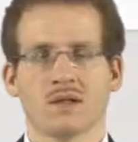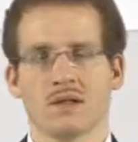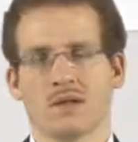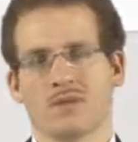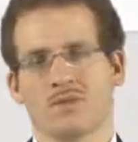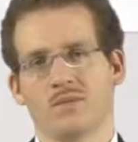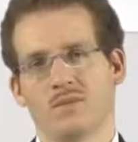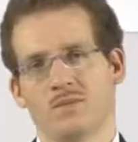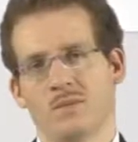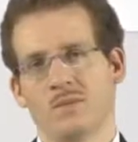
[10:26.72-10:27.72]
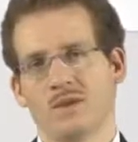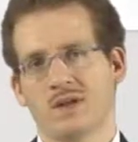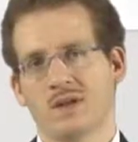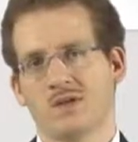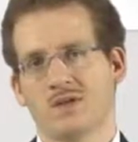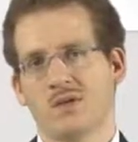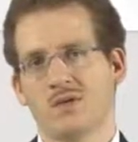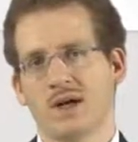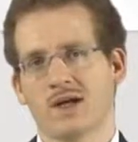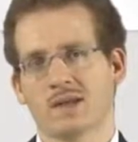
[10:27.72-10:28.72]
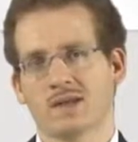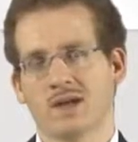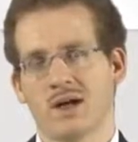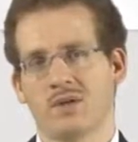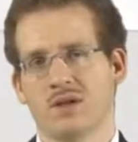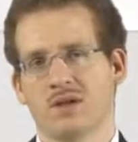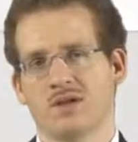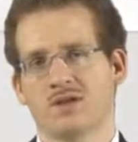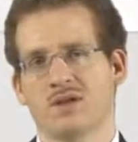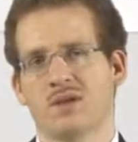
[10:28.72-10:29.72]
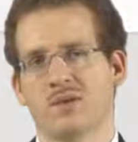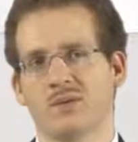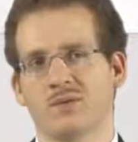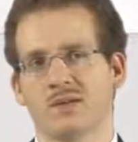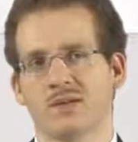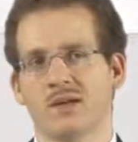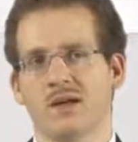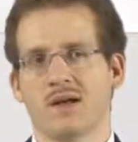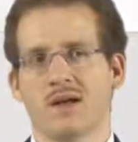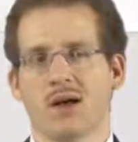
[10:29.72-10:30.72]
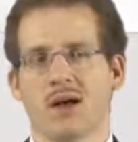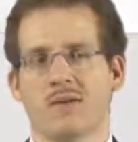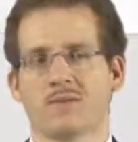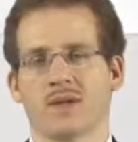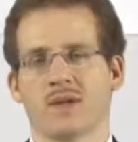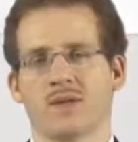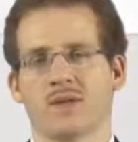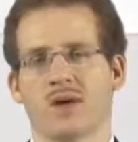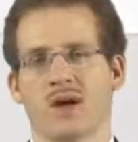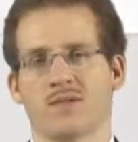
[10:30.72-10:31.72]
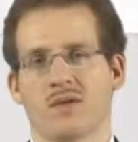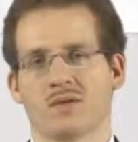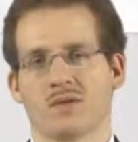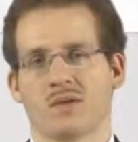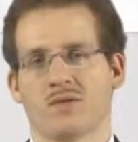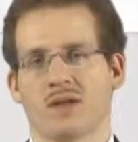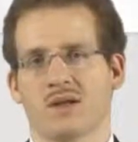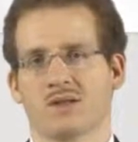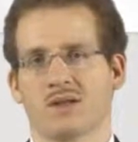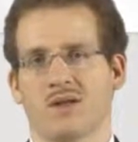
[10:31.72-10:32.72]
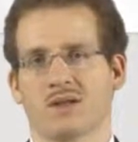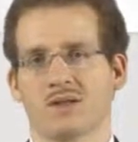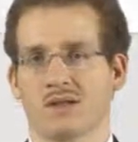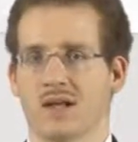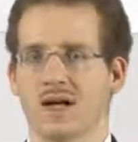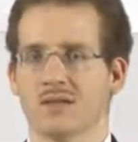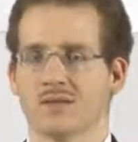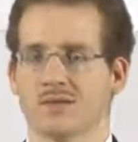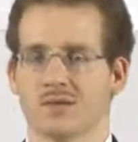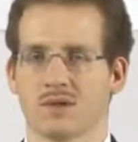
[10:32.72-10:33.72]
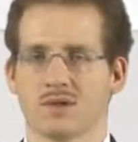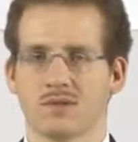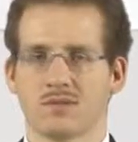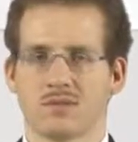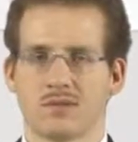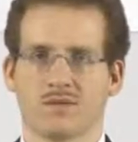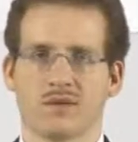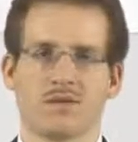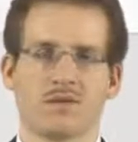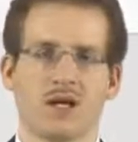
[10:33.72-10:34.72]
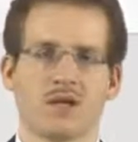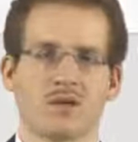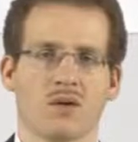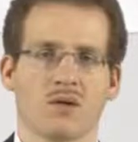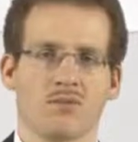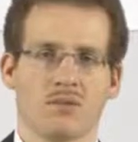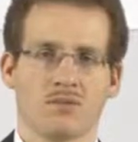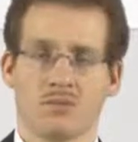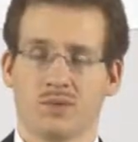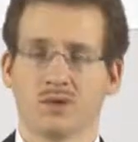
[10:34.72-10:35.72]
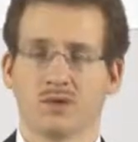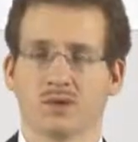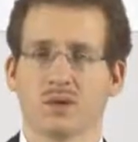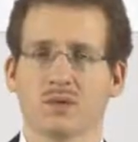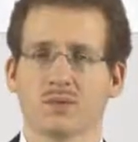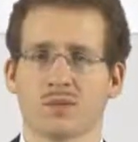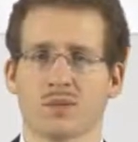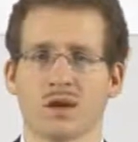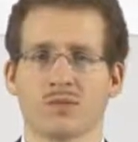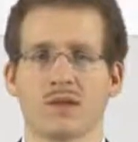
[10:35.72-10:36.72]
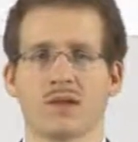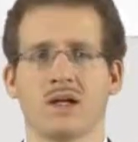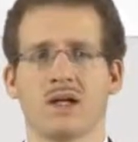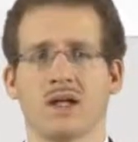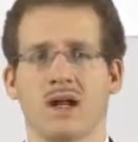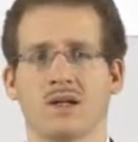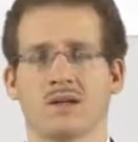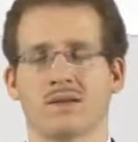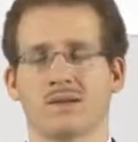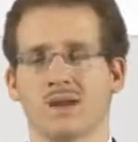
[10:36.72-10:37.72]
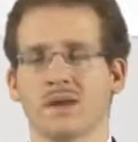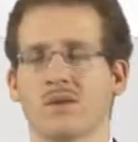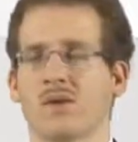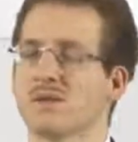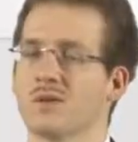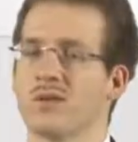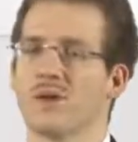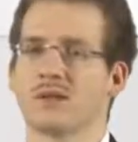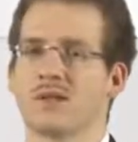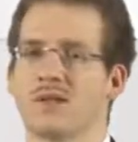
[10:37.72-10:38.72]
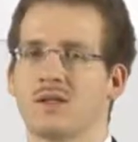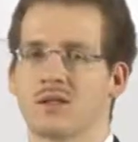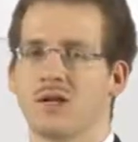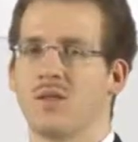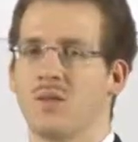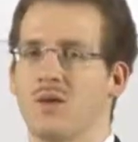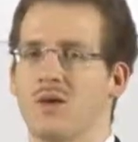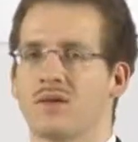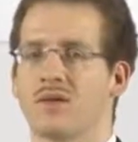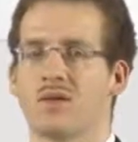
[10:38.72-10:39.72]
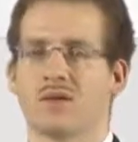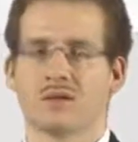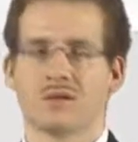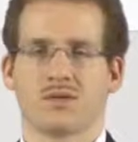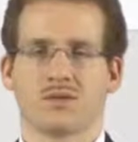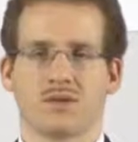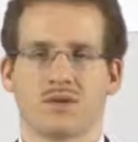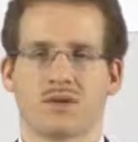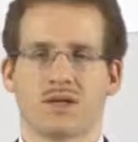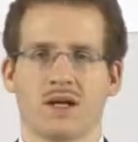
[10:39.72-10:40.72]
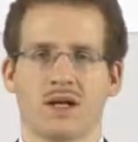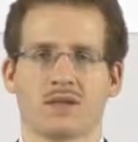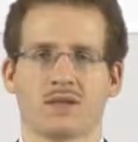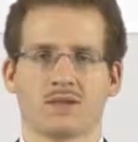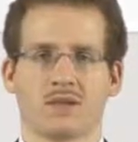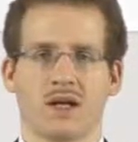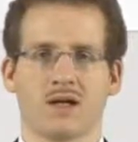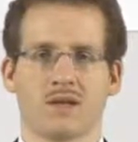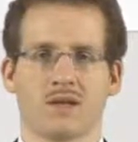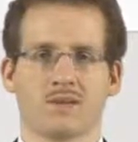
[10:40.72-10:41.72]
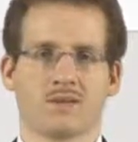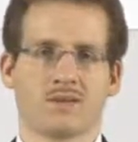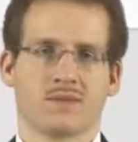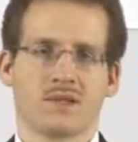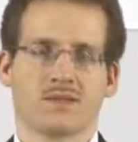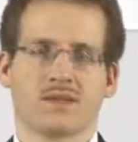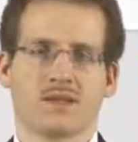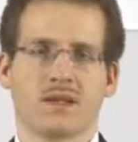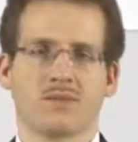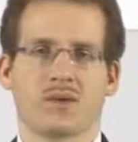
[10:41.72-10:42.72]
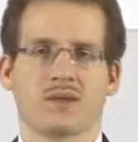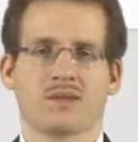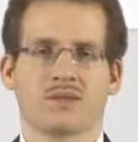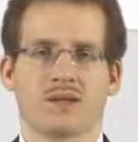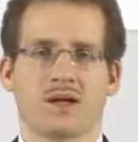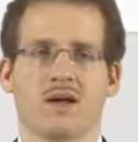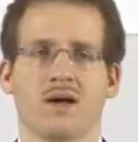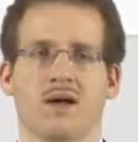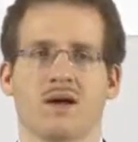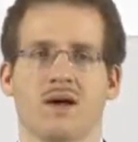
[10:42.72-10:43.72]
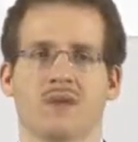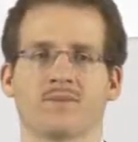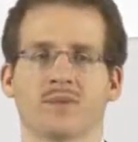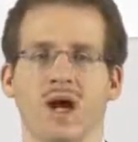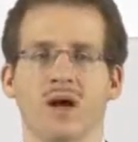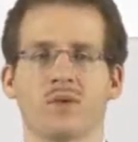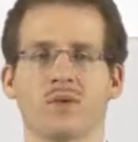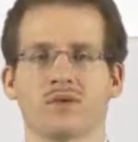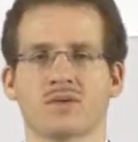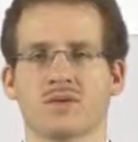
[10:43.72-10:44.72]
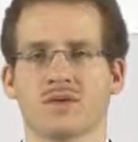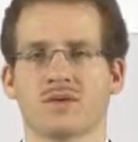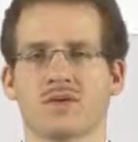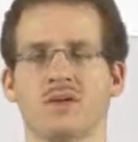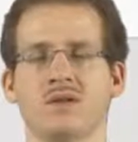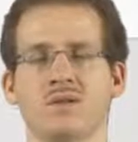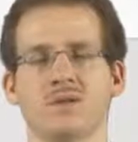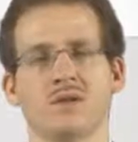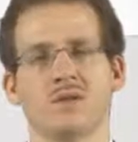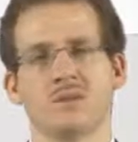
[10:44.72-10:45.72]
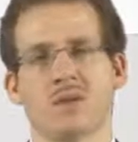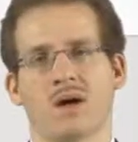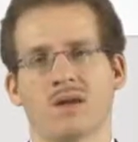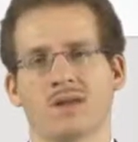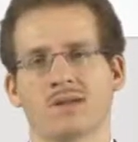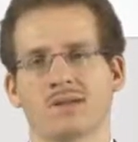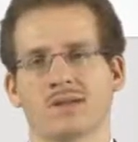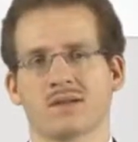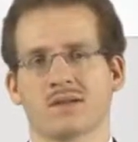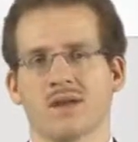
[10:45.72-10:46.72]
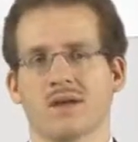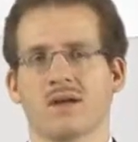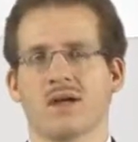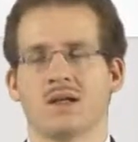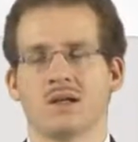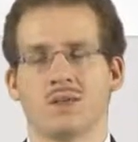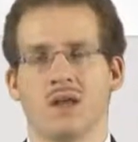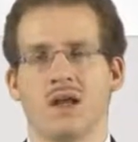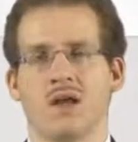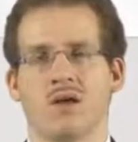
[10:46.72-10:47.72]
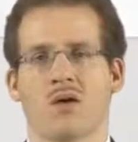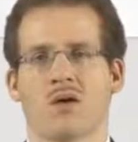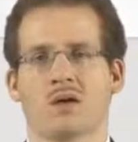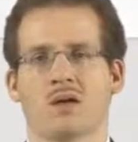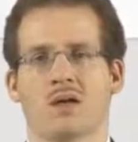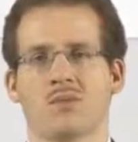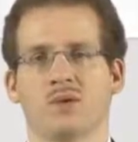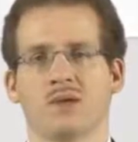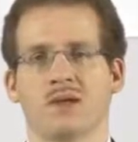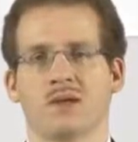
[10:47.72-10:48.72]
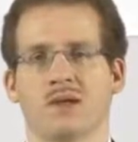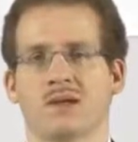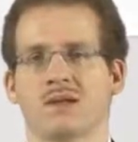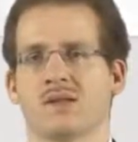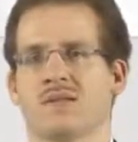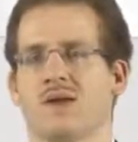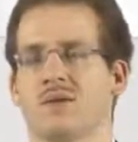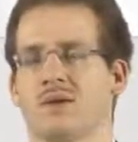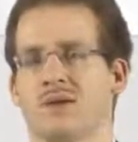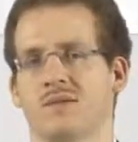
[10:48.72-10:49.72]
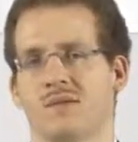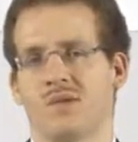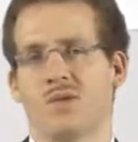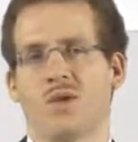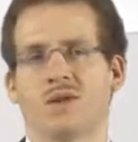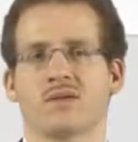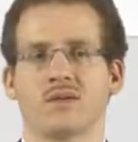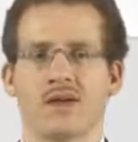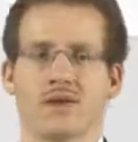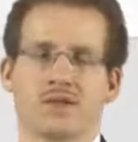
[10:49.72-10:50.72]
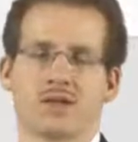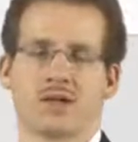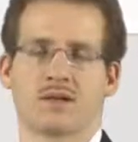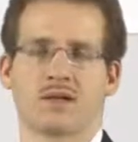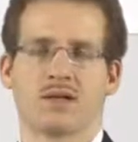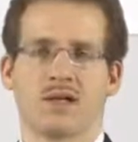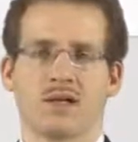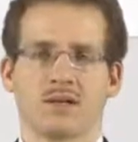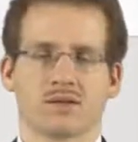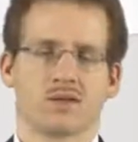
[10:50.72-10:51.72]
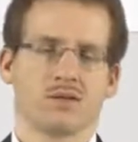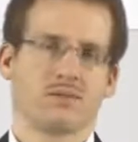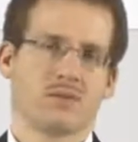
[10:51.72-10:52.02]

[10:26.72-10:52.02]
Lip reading: When we take Go as example and continue with this, you have also something that is called select. This is something you may know from pure socket programming, and select also works in the channel world. So you can take such a statement to say, I want to continue in my instance here depending on input data that is available either from one or the other channel. So